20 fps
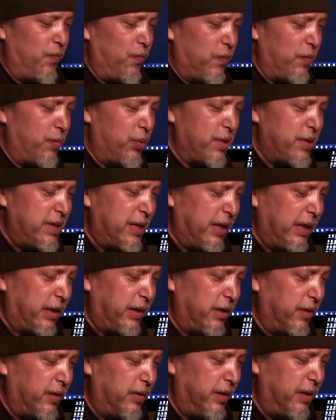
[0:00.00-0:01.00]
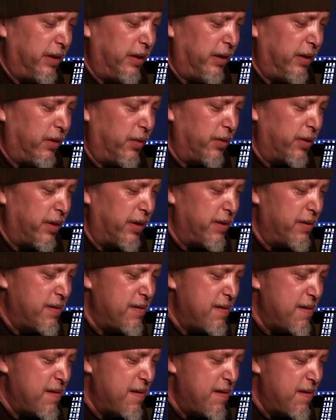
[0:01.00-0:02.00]
particularly, hold on,
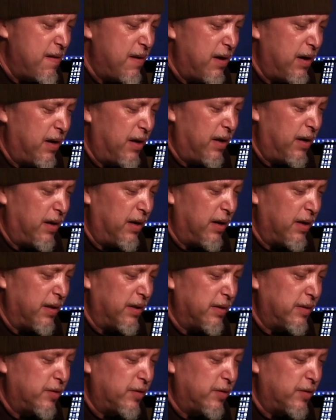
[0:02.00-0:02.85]
the